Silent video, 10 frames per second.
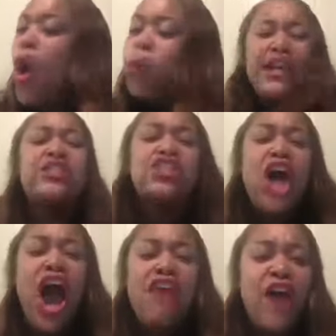We
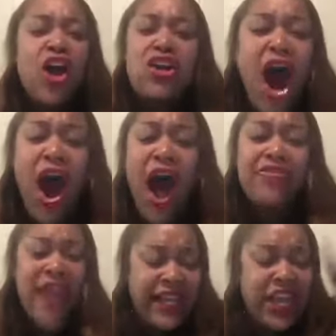serve a God
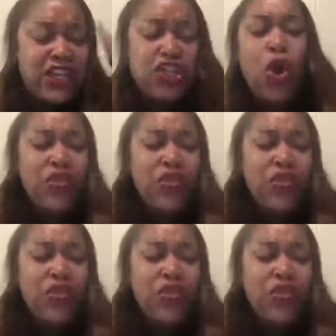that can do